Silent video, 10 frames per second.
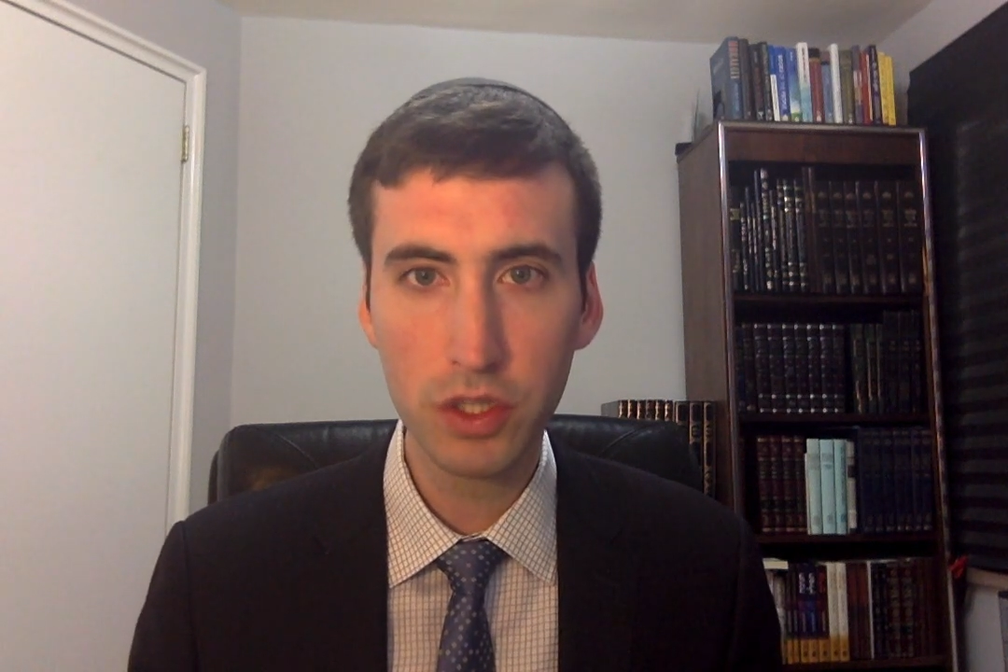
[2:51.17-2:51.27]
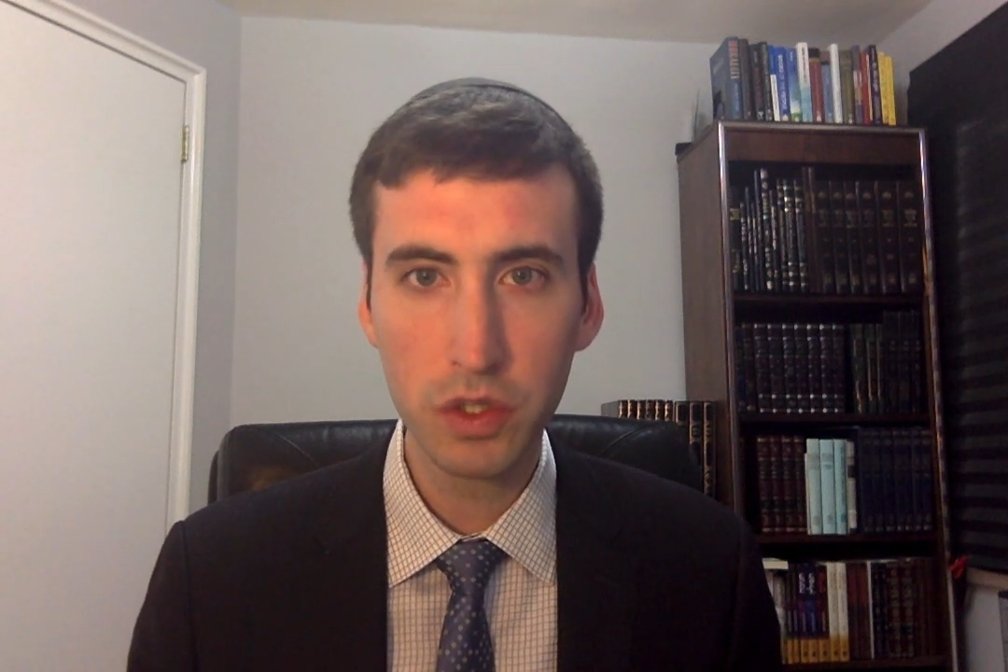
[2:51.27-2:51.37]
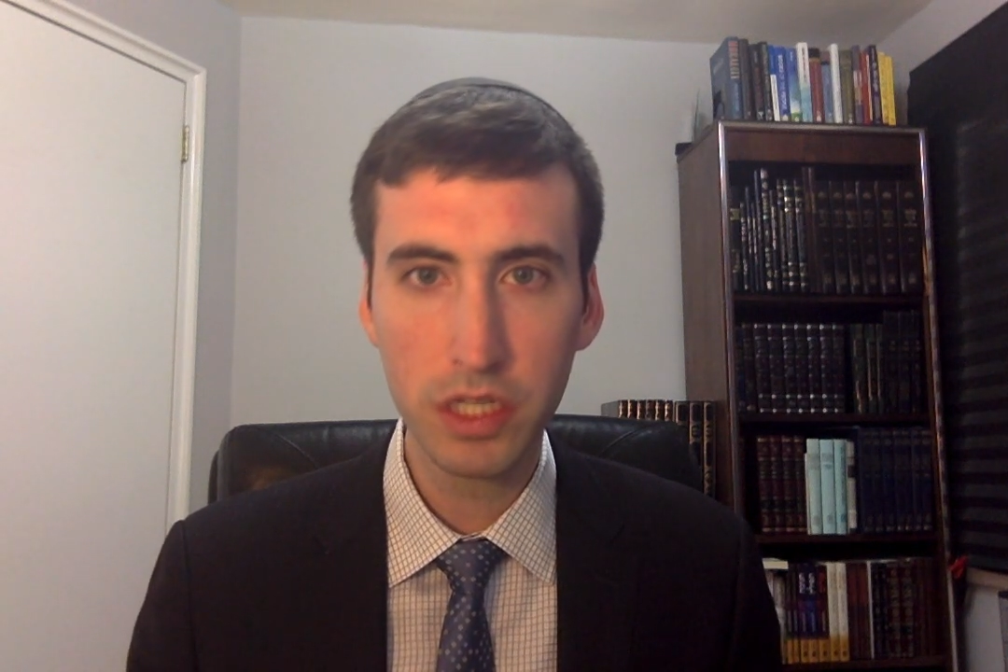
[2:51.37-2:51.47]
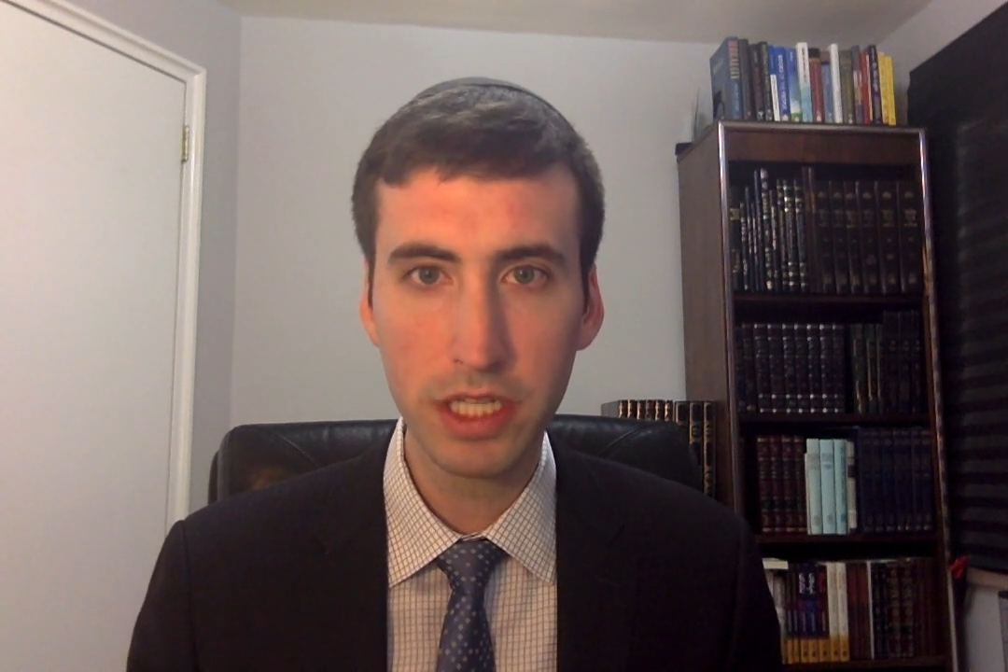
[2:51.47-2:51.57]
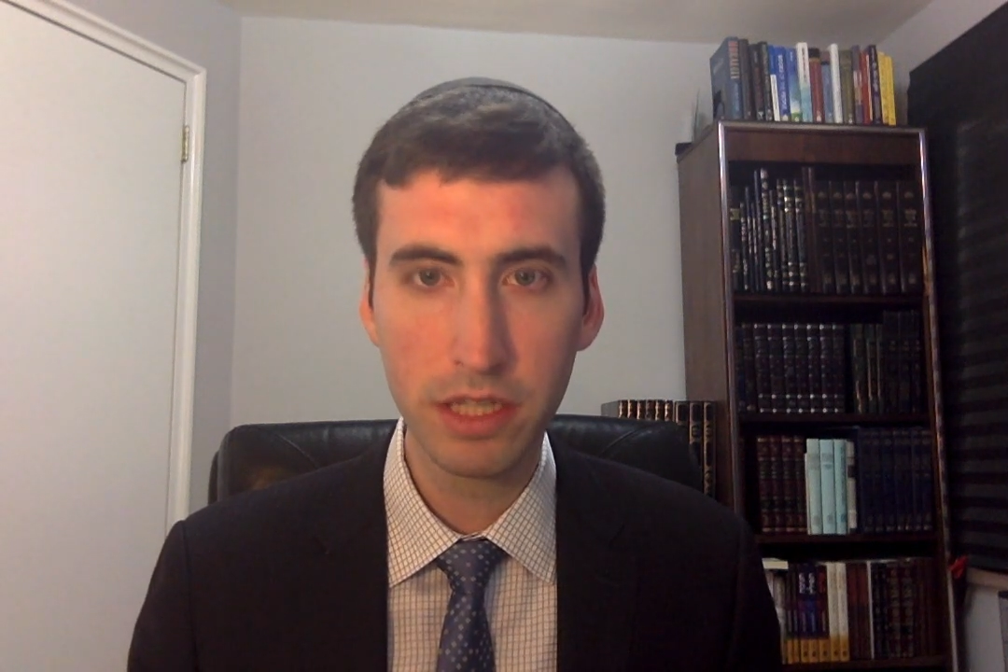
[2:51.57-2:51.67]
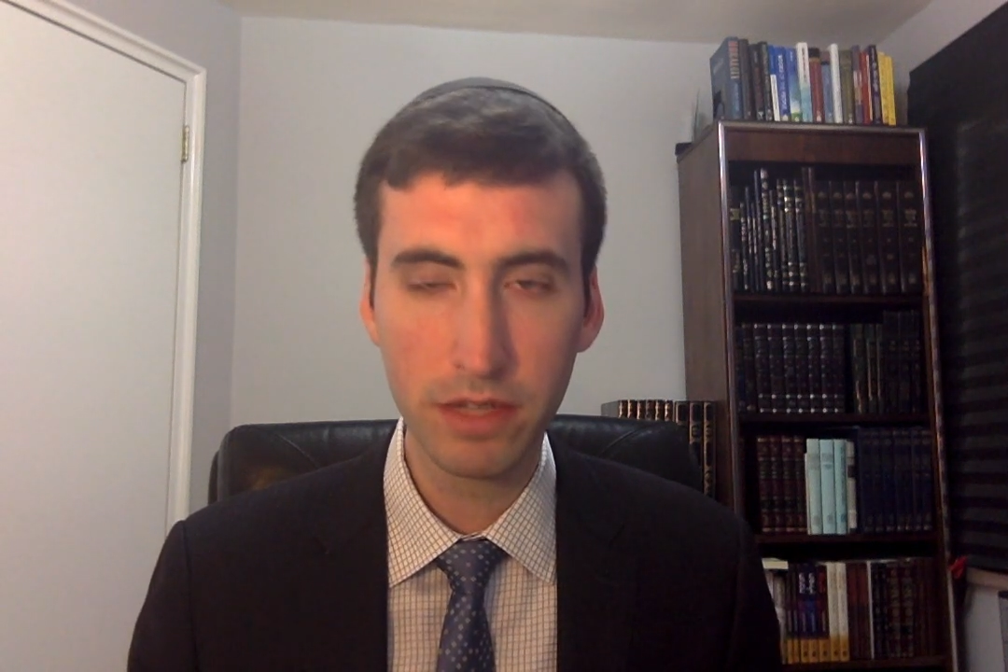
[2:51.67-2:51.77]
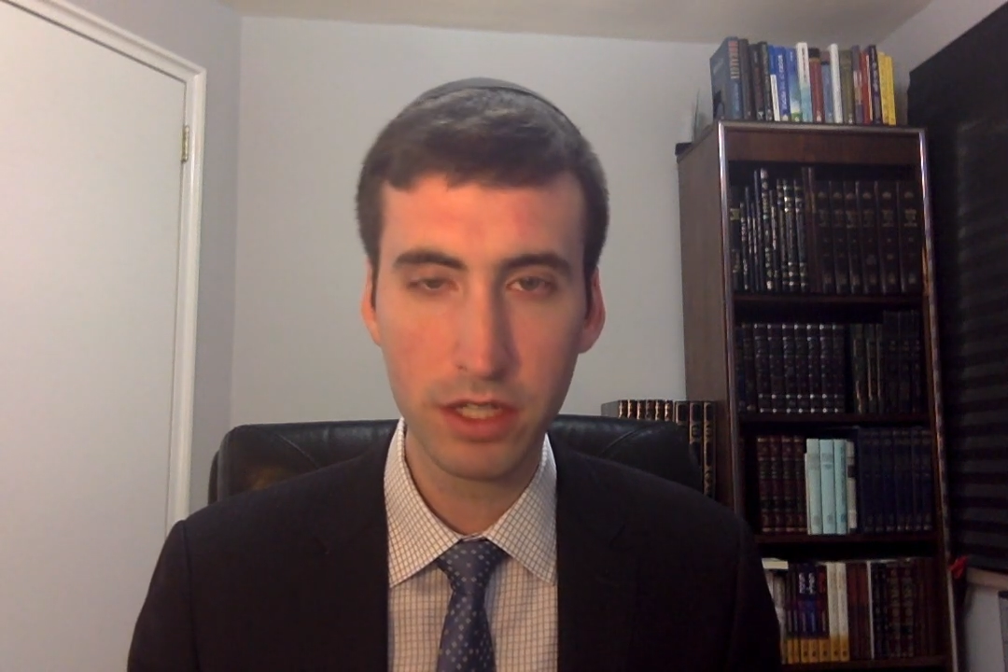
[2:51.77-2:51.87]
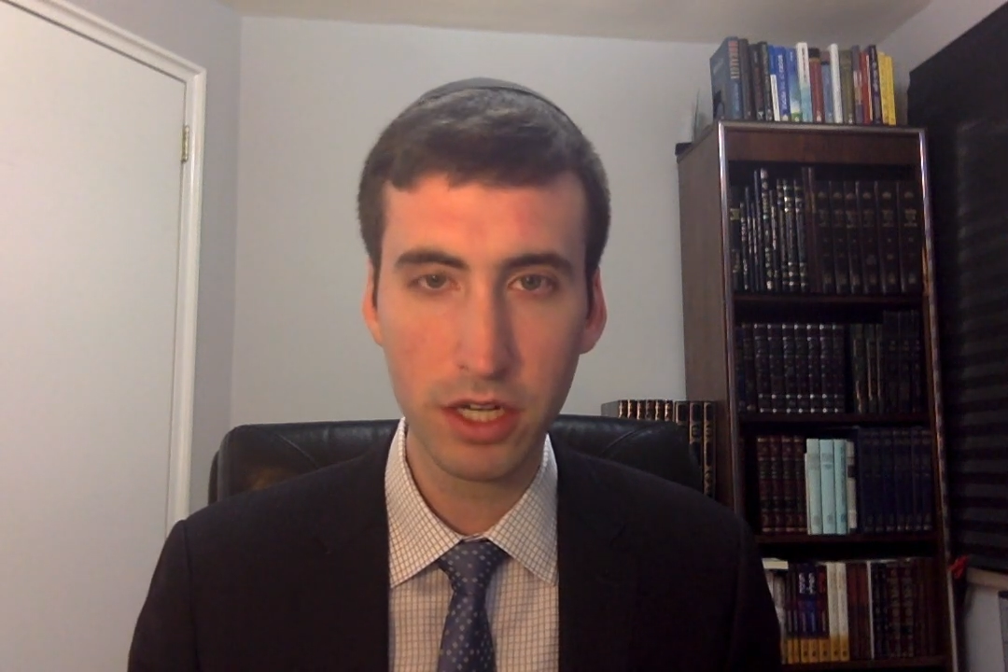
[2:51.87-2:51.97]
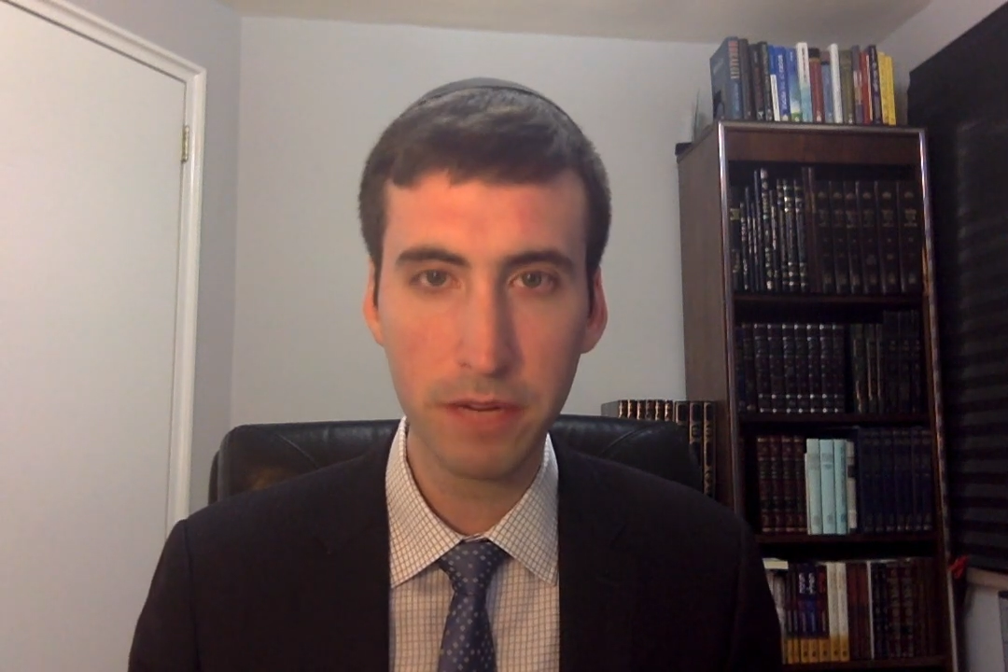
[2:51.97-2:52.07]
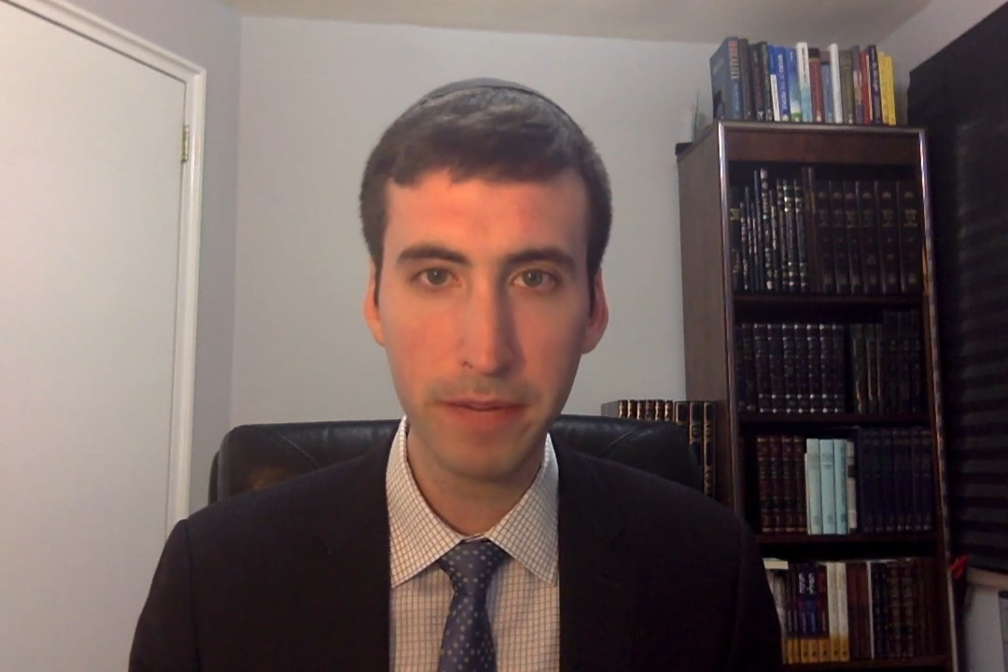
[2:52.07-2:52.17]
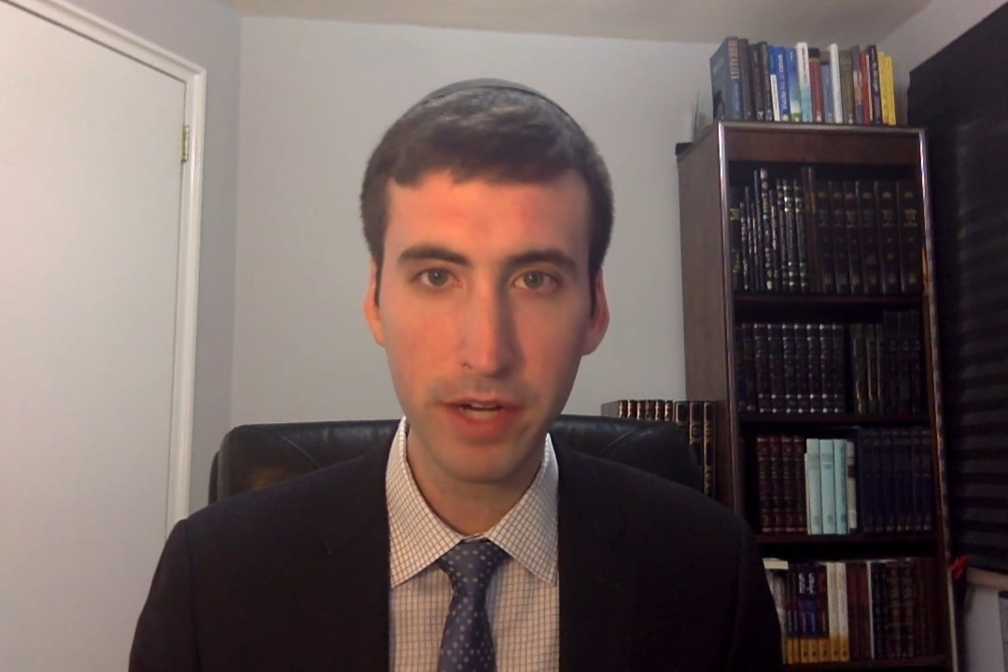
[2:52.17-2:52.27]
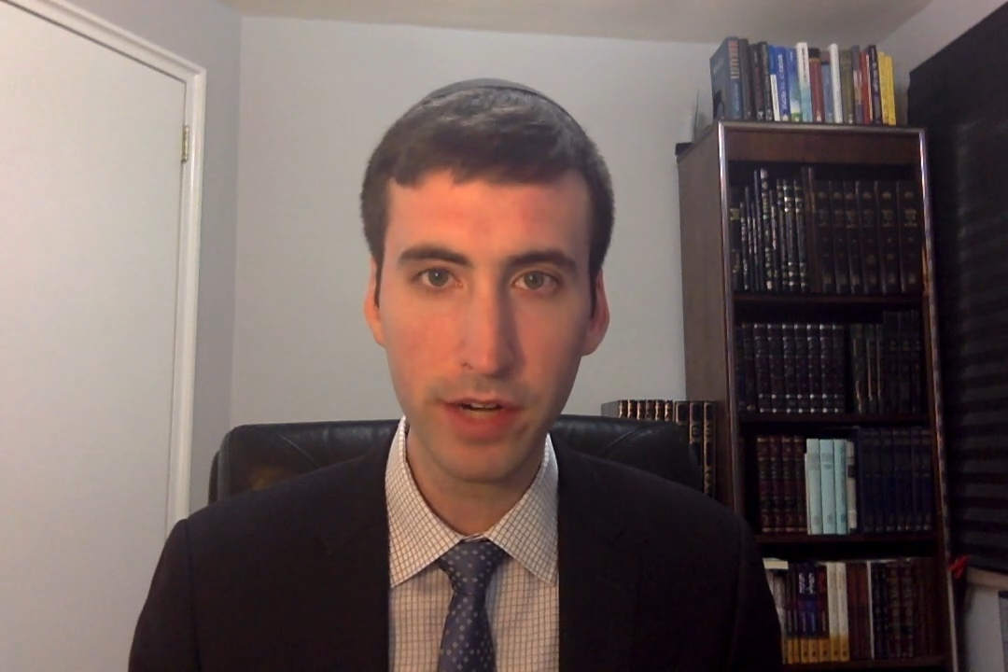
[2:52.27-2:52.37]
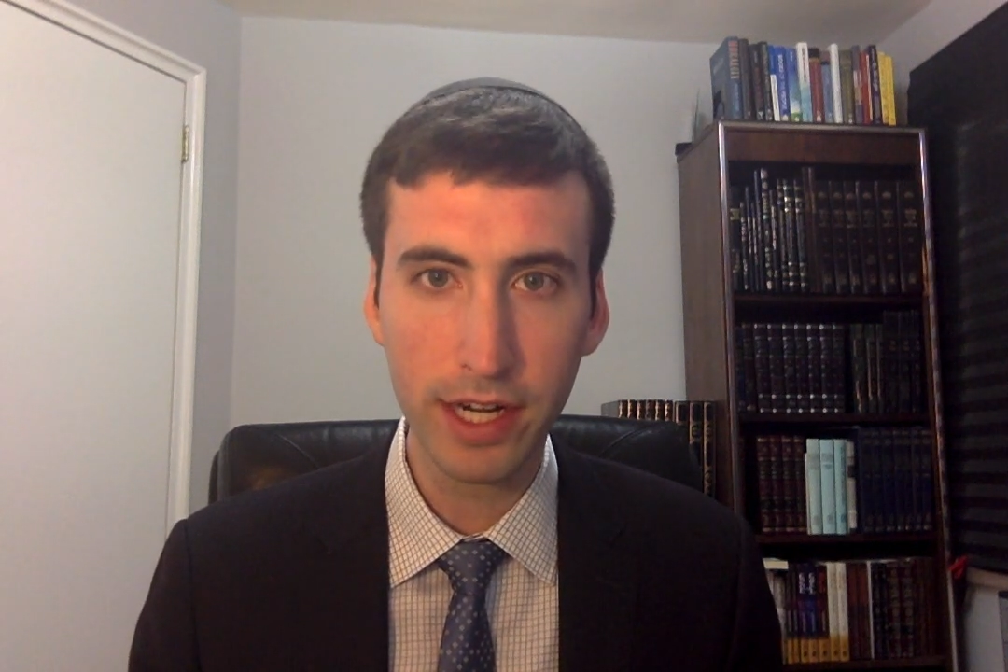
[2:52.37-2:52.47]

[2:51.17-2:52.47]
usage of the term Mikra